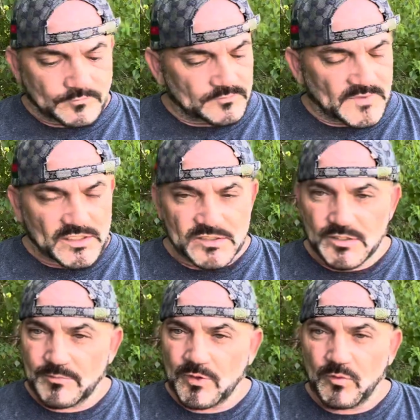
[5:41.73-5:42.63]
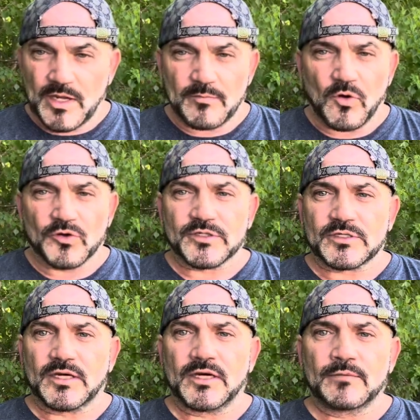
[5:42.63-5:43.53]
there's going to be way more to
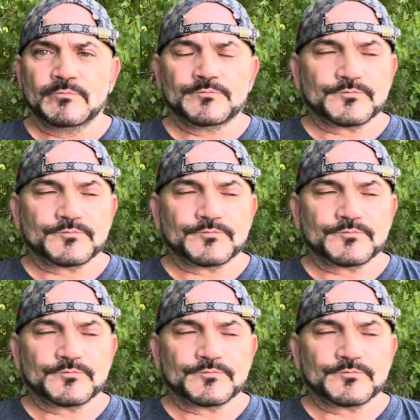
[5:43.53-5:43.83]
come.